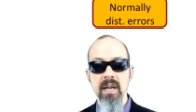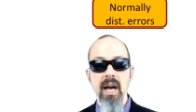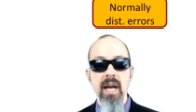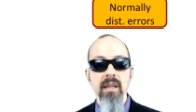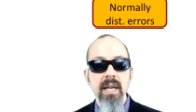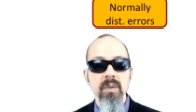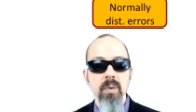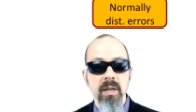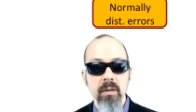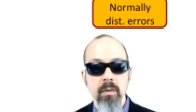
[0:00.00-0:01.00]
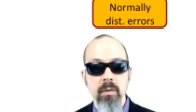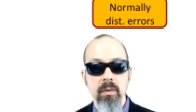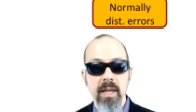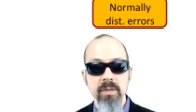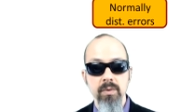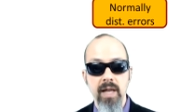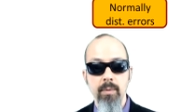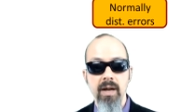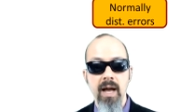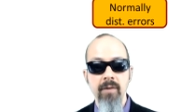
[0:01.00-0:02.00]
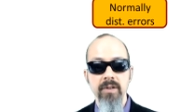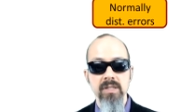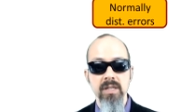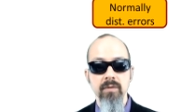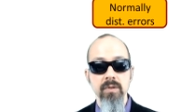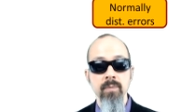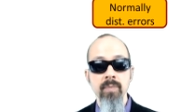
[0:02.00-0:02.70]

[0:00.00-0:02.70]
and less re less reliable confidence intervals.